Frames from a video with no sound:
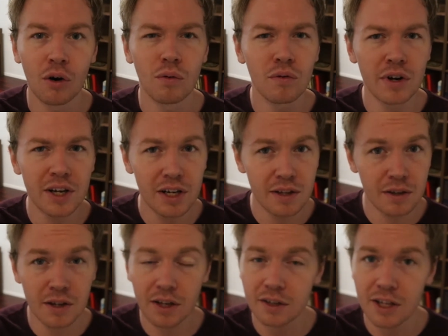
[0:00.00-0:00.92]
Really
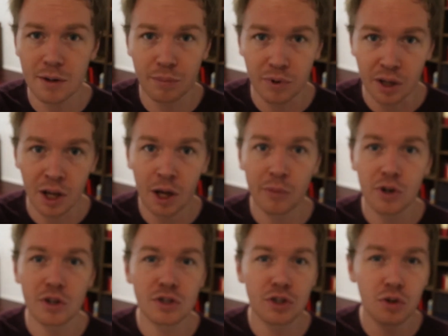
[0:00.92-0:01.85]
think deeply,
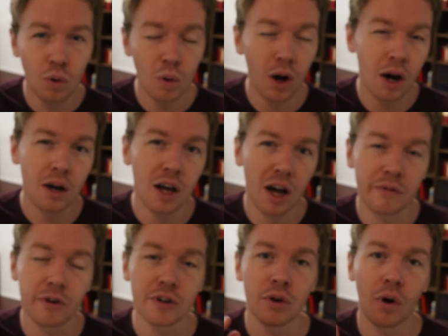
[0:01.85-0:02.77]
because you'll
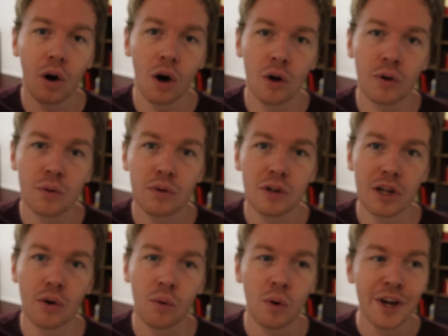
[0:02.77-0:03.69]
uncover your own
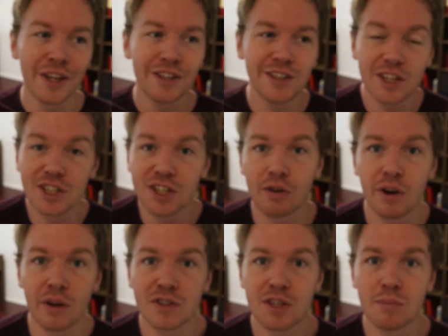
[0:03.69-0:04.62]
little
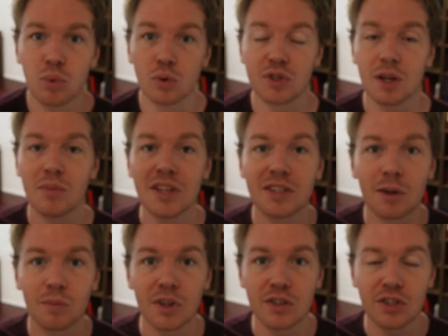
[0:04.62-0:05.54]
dictionary of symbols that mean
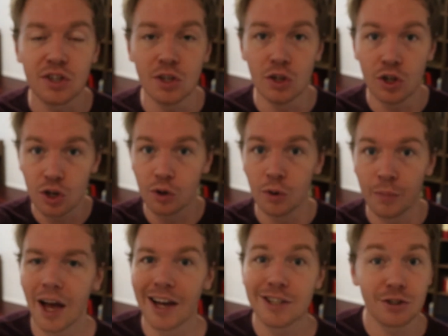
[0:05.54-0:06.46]
something to you.
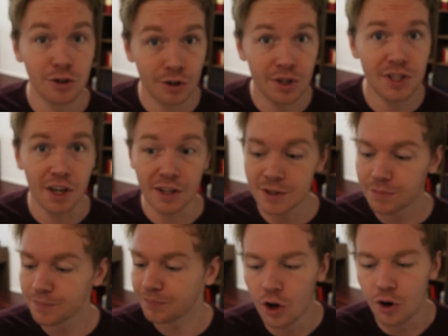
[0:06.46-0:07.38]
As Jung
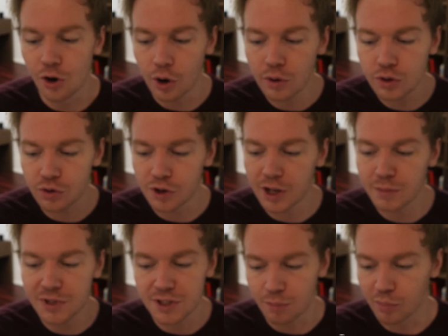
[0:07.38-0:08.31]
says, no
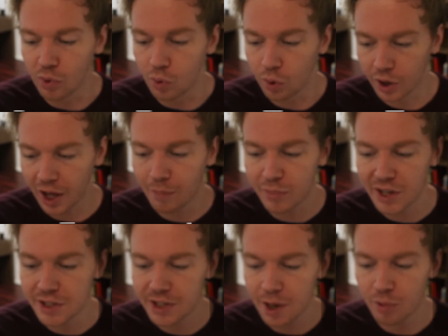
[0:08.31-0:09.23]
dream symbol can be
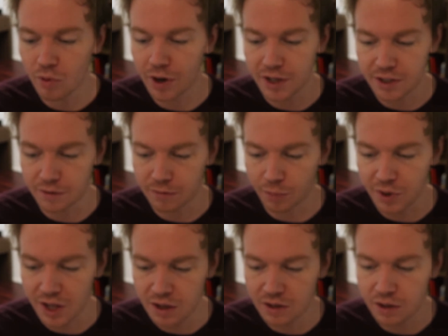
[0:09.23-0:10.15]
separated from
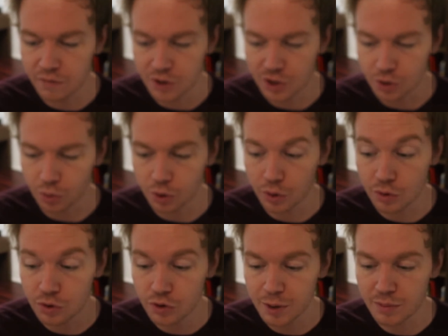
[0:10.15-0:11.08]
the individual who
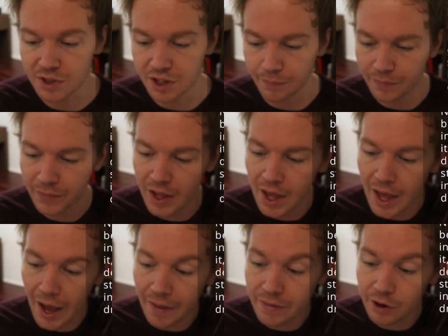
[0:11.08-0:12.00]
dreams it,
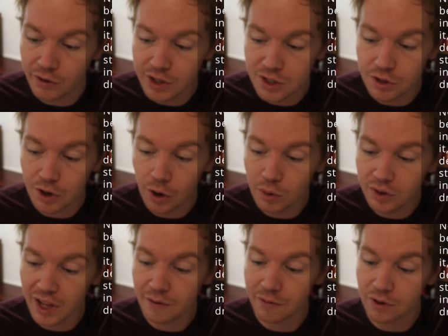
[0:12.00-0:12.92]
and there is no
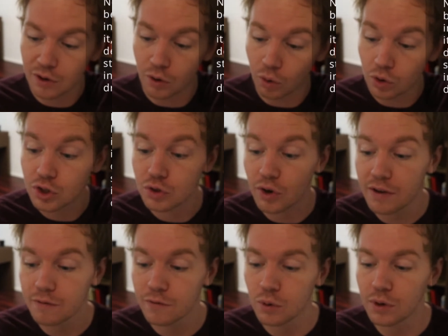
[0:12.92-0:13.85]
definite or
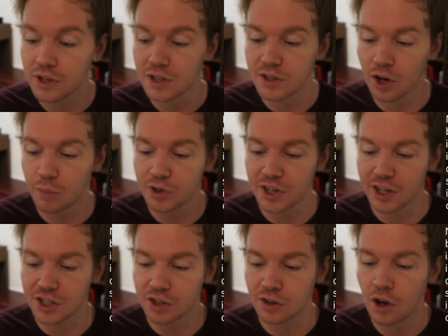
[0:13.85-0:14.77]
straightforward
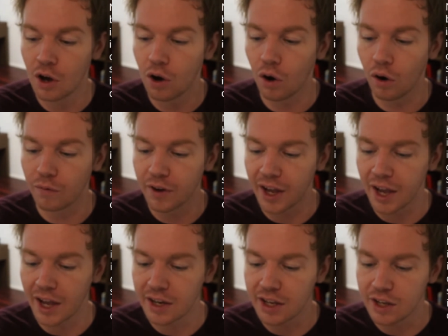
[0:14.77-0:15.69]
interpretation of
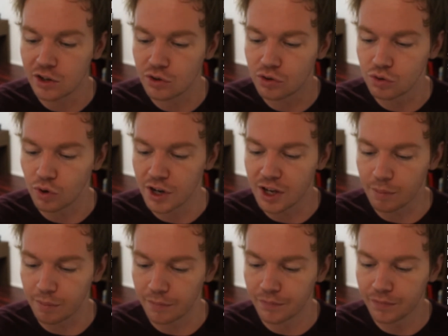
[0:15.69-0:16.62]
any
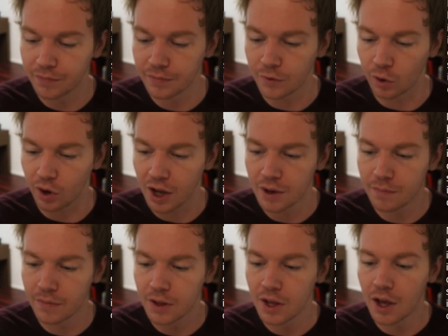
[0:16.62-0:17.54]
dream.
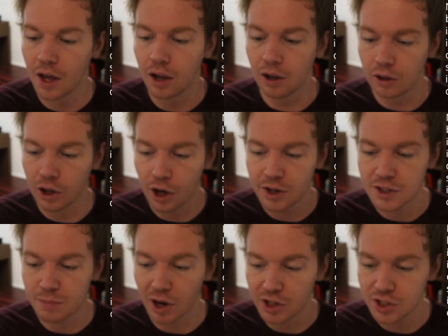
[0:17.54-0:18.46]
Okay? Learn
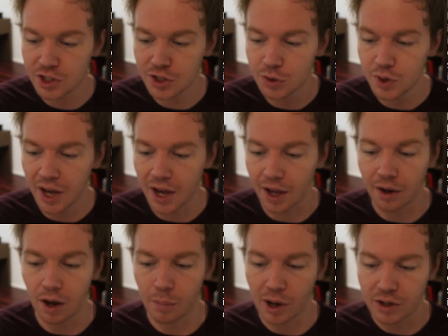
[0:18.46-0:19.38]
as much as you
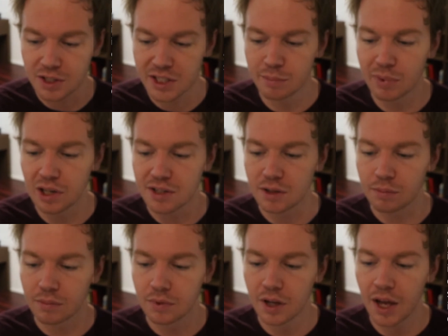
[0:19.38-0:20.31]
can about
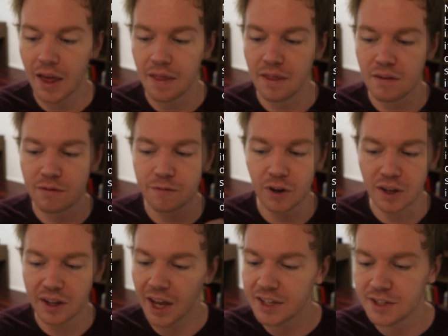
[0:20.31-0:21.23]
symbolism, then
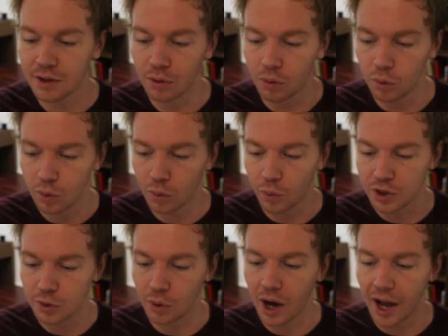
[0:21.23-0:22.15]
forget it all when
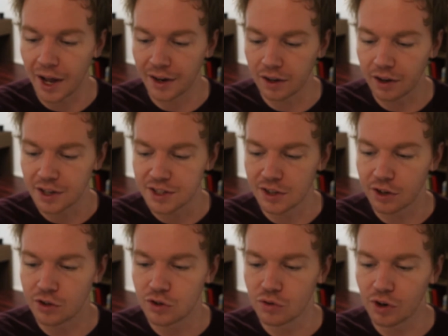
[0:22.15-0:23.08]
you are analysing
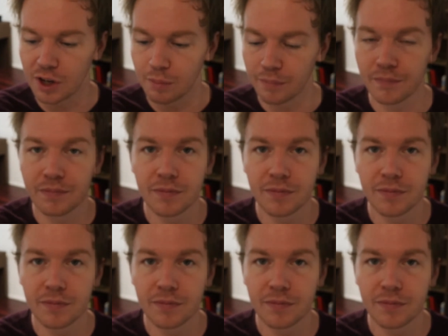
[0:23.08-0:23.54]
a dream.